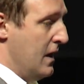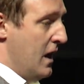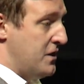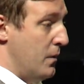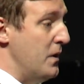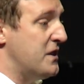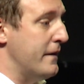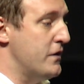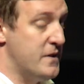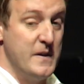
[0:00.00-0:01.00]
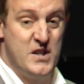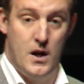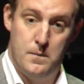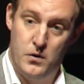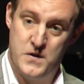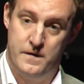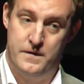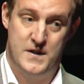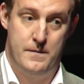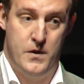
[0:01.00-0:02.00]
So I wanted to give you some examples of
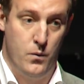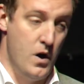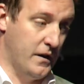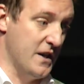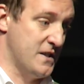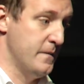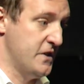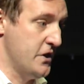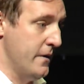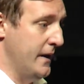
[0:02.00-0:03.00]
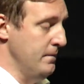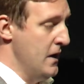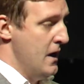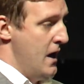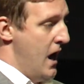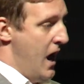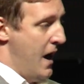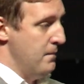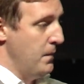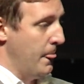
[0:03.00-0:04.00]
some of the work customers are doing.
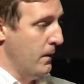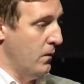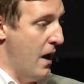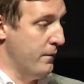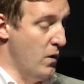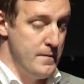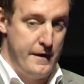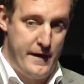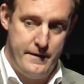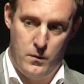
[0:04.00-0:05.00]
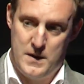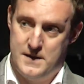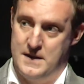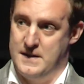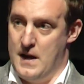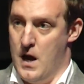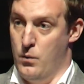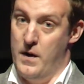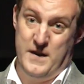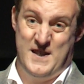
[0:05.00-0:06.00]
One of my favorite ones is
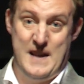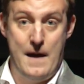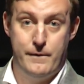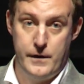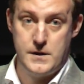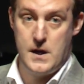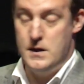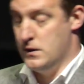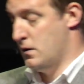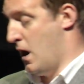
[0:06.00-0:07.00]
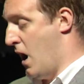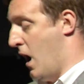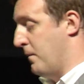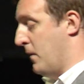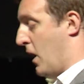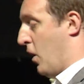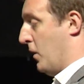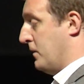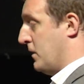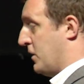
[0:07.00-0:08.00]
work that Stanford did
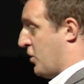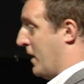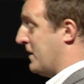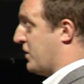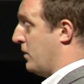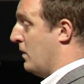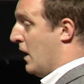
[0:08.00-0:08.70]
on trying to